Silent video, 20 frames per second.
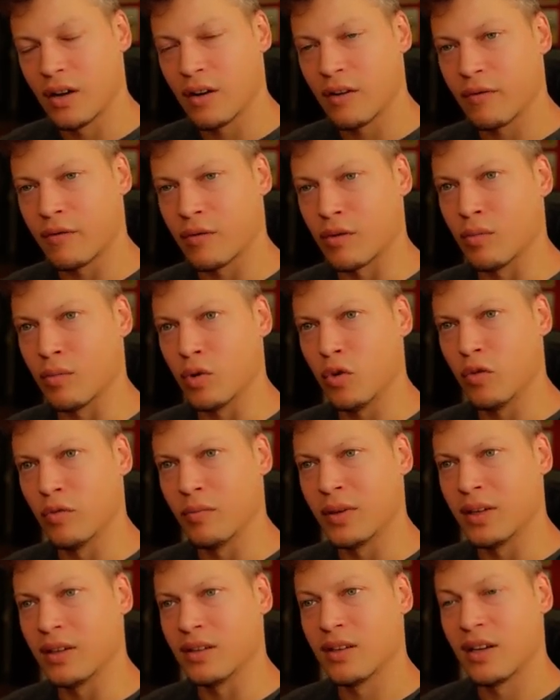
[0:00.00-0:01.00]
for
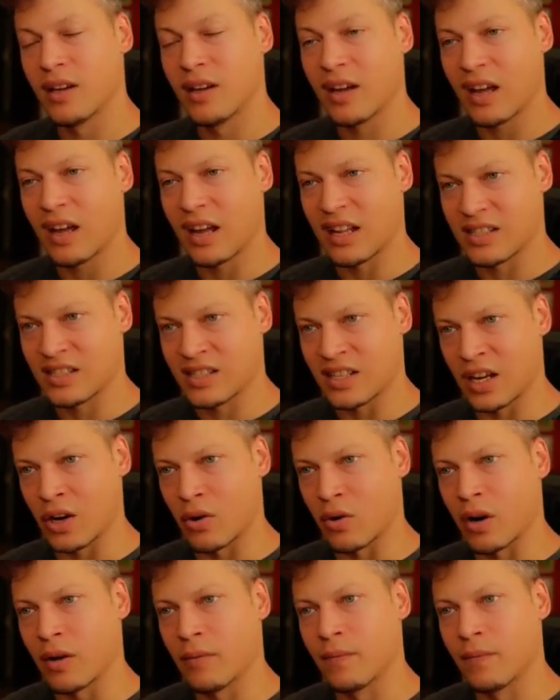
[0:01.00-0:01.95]
movement, etc.